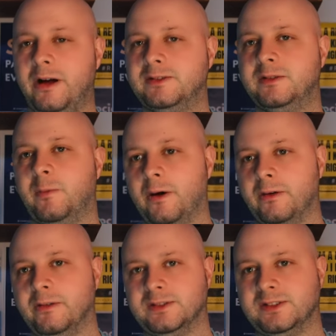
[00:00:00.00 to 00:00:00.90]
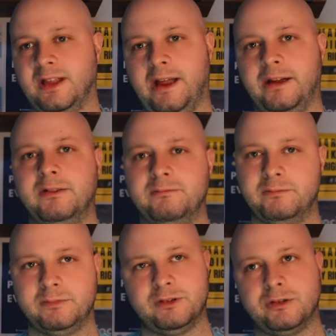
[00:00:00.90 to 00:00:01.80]
housing models like
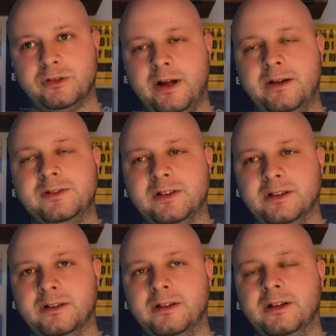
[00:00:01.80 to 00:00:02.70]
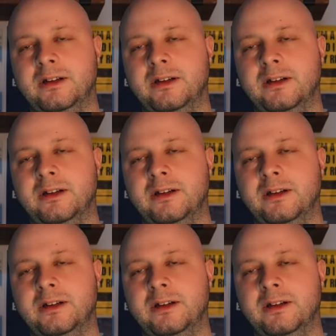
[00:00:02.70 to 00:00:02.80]
social housing